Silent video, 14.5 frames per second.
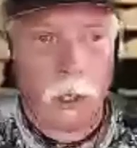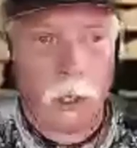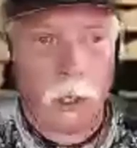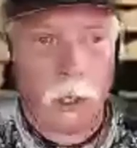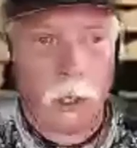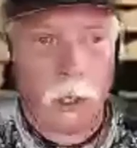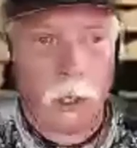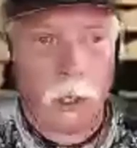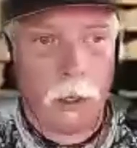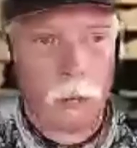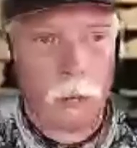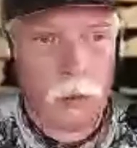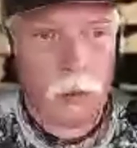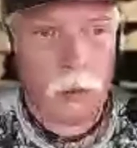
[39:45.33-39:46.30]

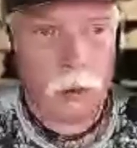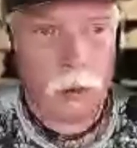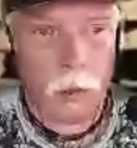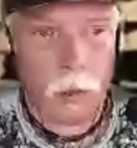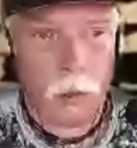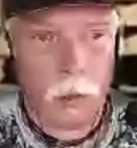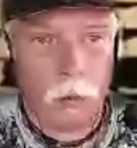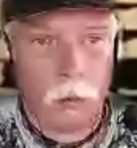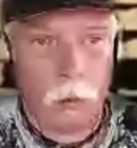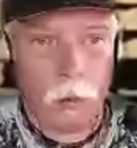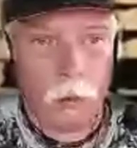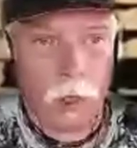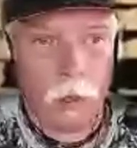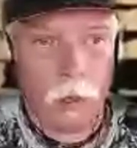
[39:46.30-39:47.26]
kings, in order
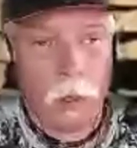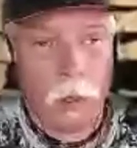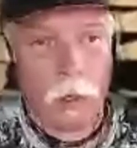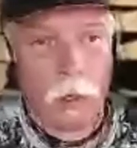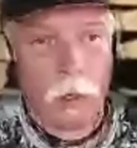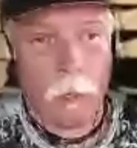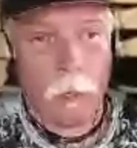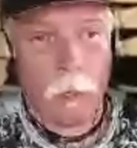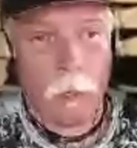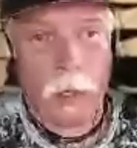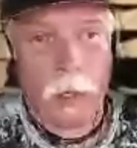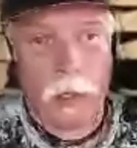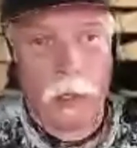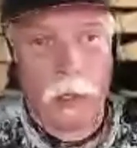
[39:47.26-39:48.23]
to,
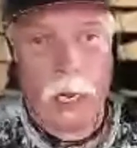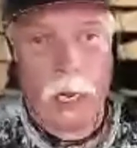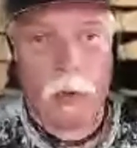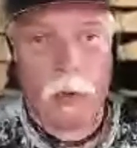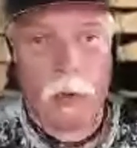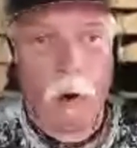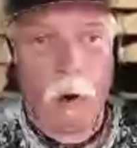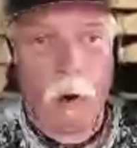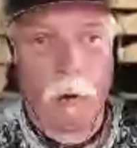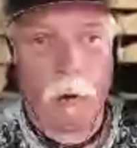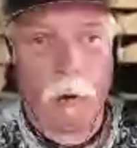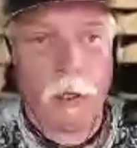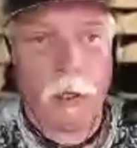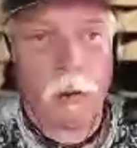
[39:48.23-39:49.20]
have an
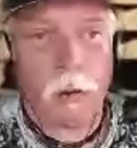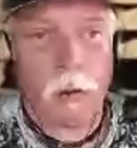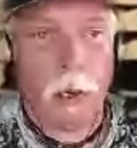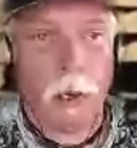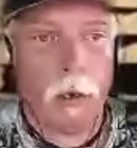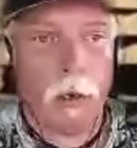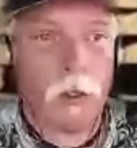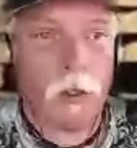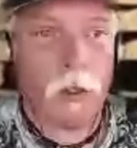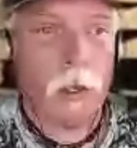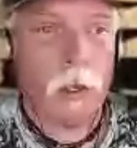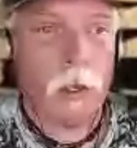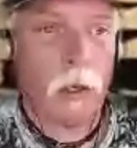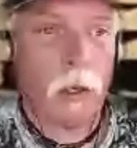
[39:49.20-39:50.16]
authorized
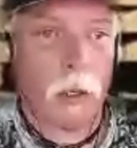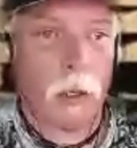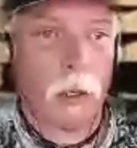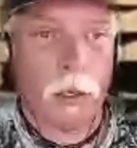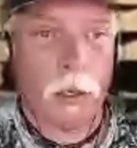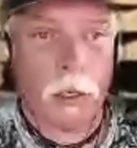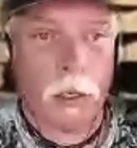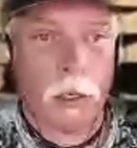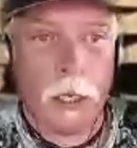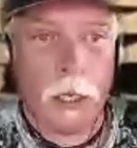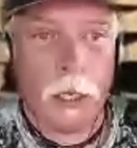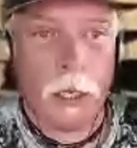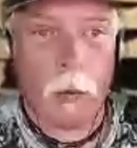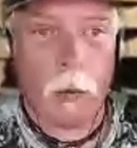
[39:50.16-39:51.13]
marriage, that the
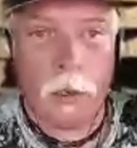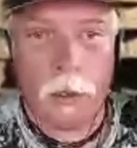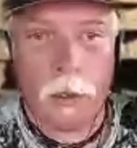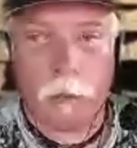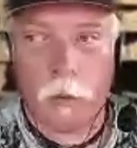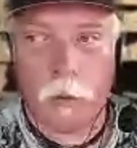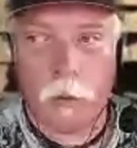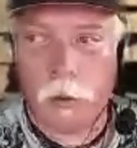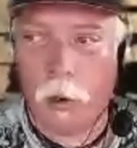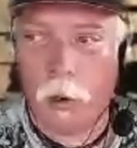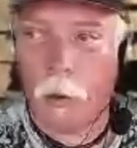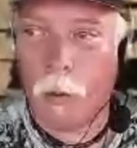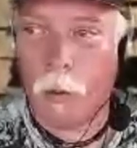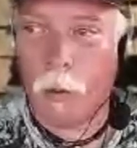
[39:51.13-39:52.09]
king wanted the
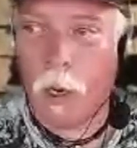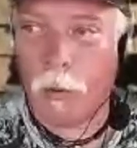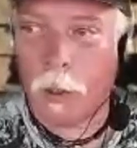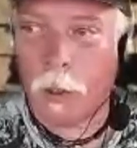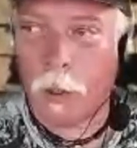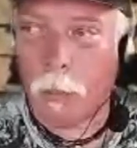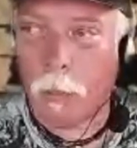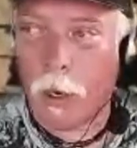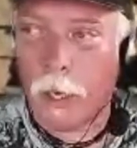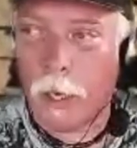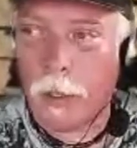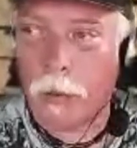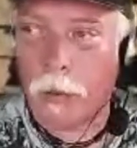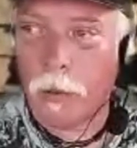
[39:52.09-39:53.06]
first go around at the
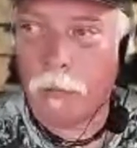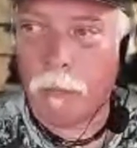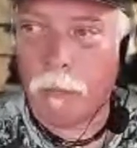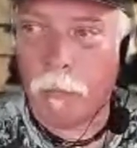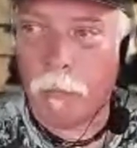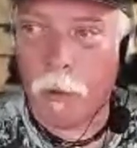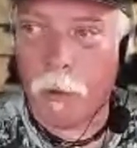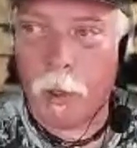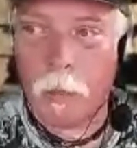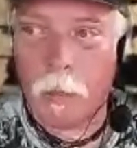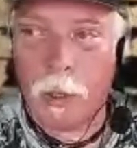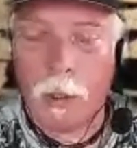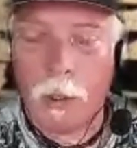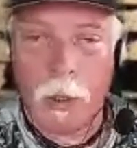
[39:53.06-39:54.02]
bride. You know what I mean?